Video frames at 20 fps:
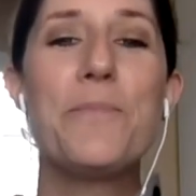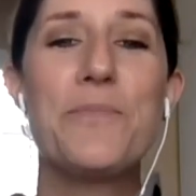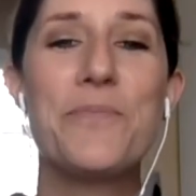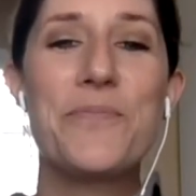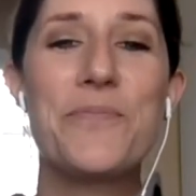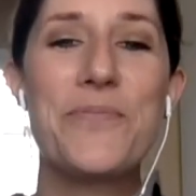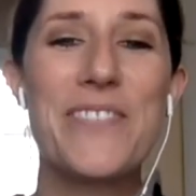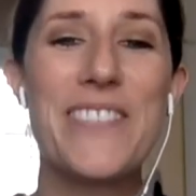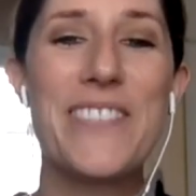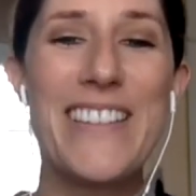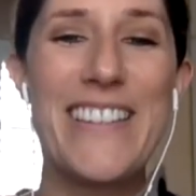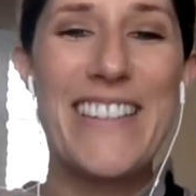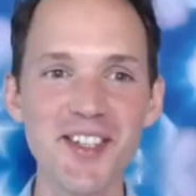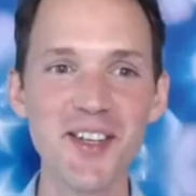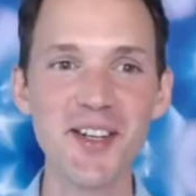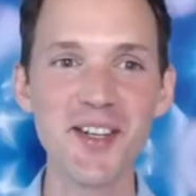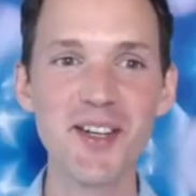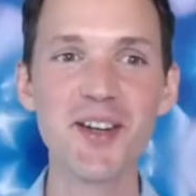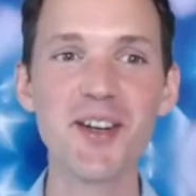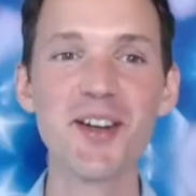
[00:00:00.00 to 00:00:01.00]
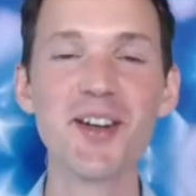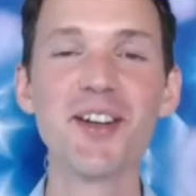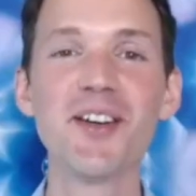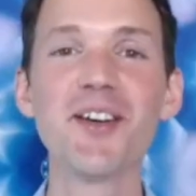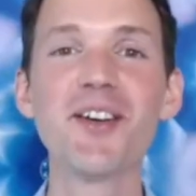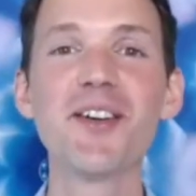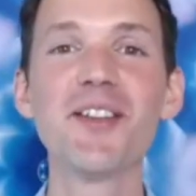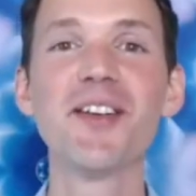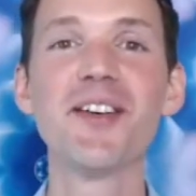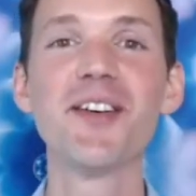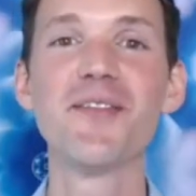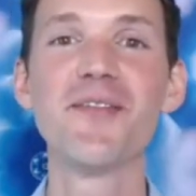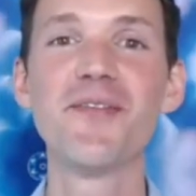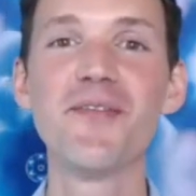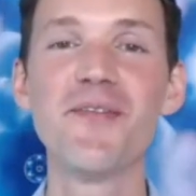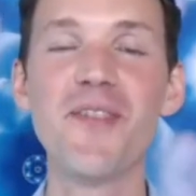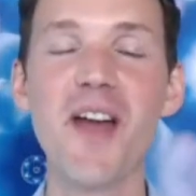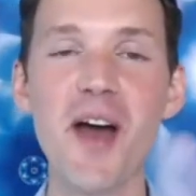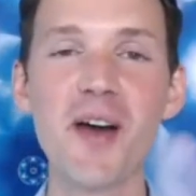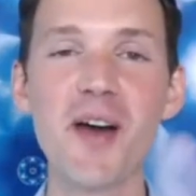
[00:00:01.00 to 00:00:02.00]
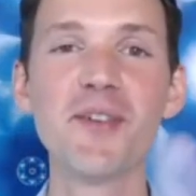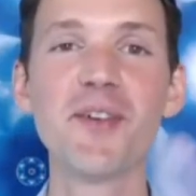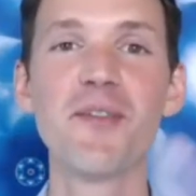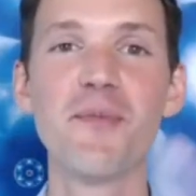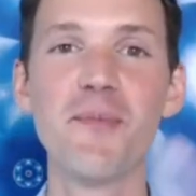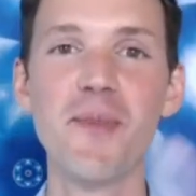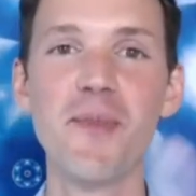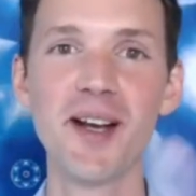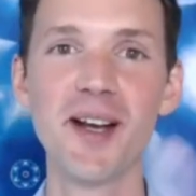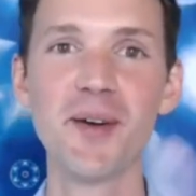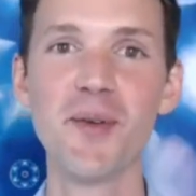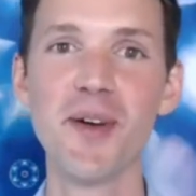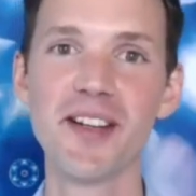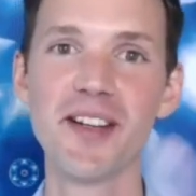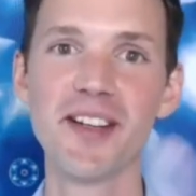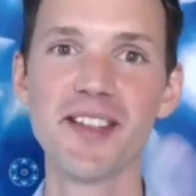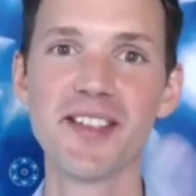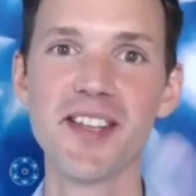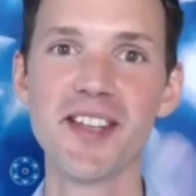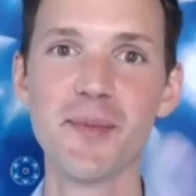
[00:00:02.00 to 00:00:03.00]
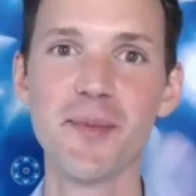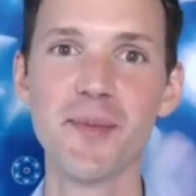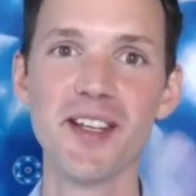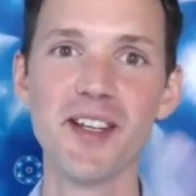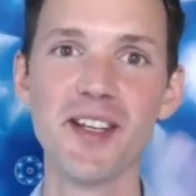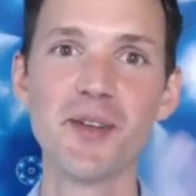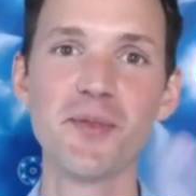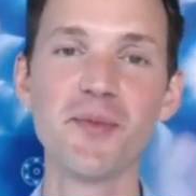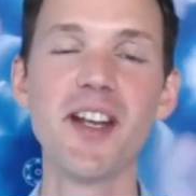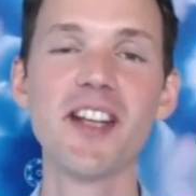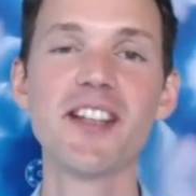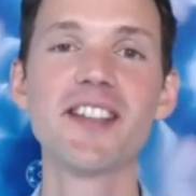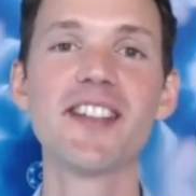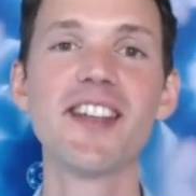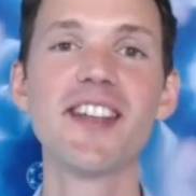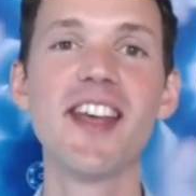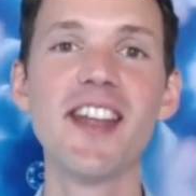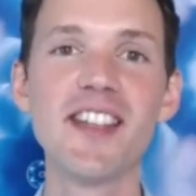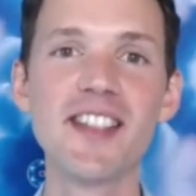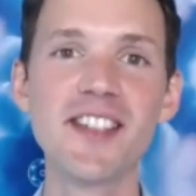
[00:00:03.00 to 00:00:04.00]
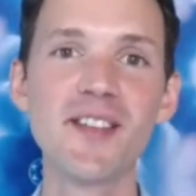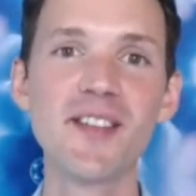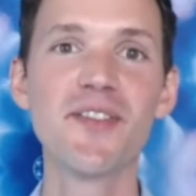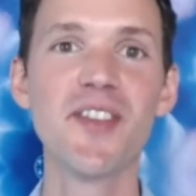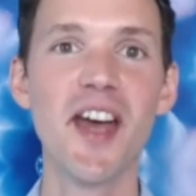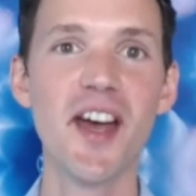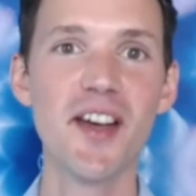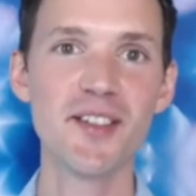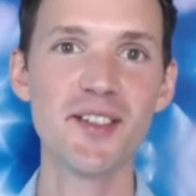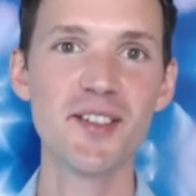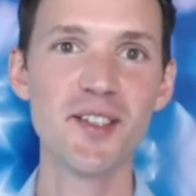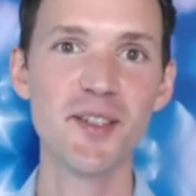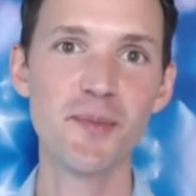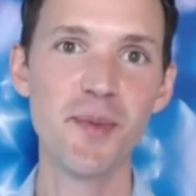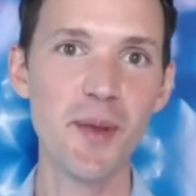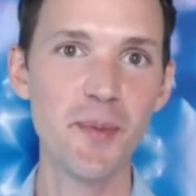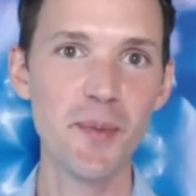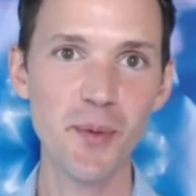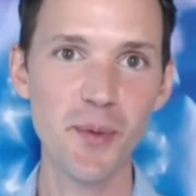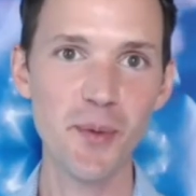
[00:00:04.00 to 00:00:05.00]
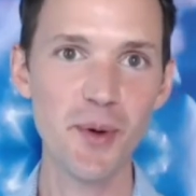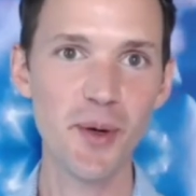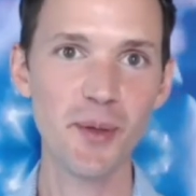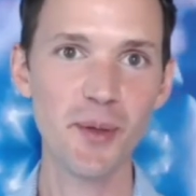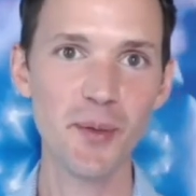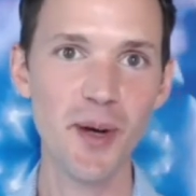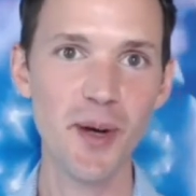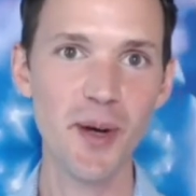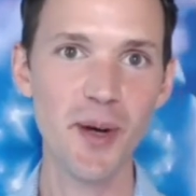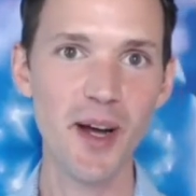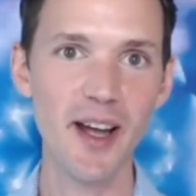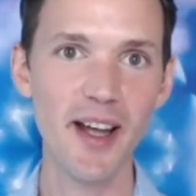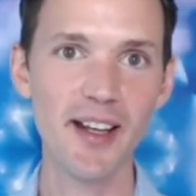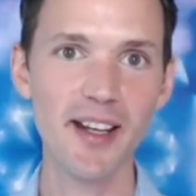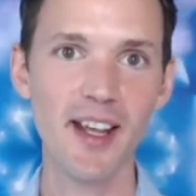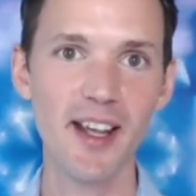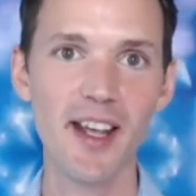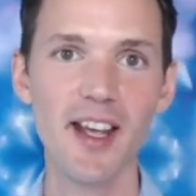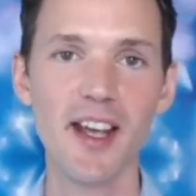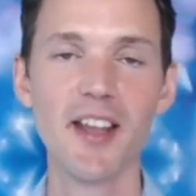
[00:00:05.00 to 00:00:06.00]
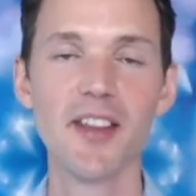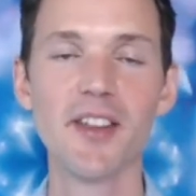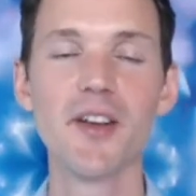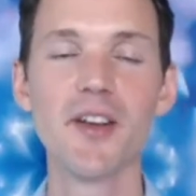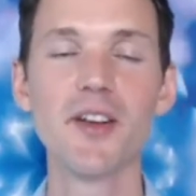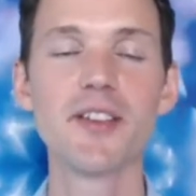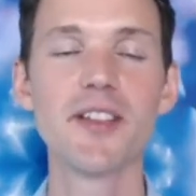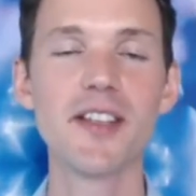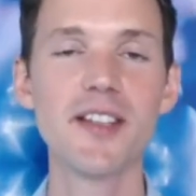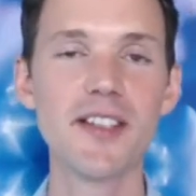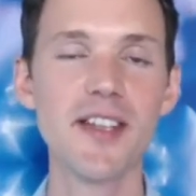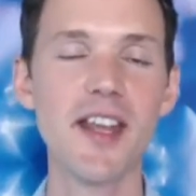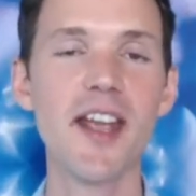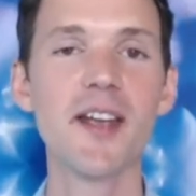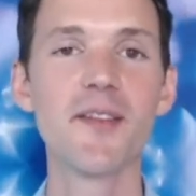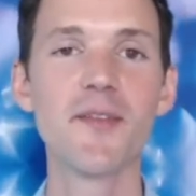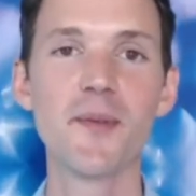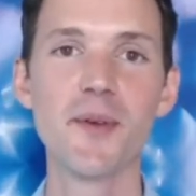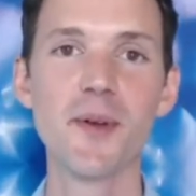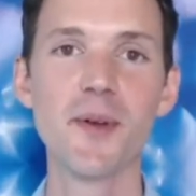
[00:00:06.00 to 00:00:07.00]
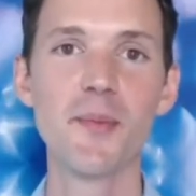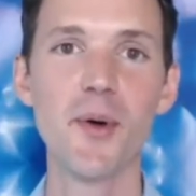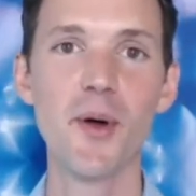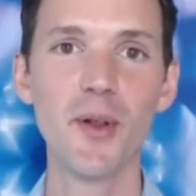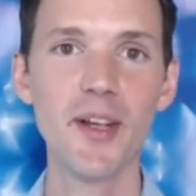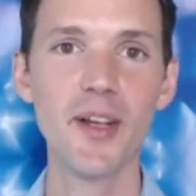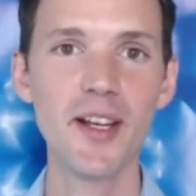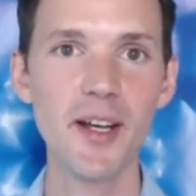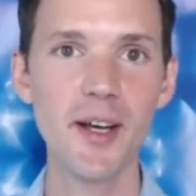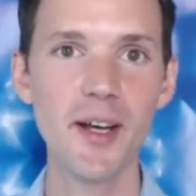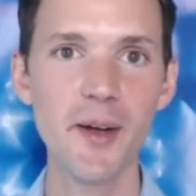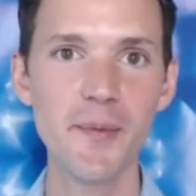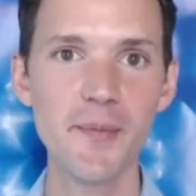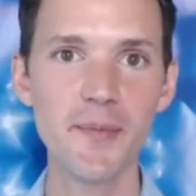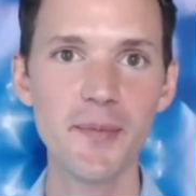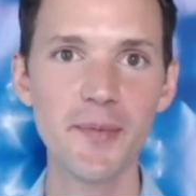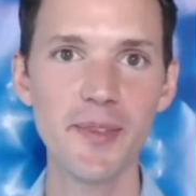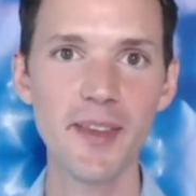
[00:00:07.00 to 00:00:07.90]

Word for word: Nikki. So you're you're the founder of Mega Wellness Summit. You reach tens of thousands of people worldwide. There's a saying from Napoleon Hill.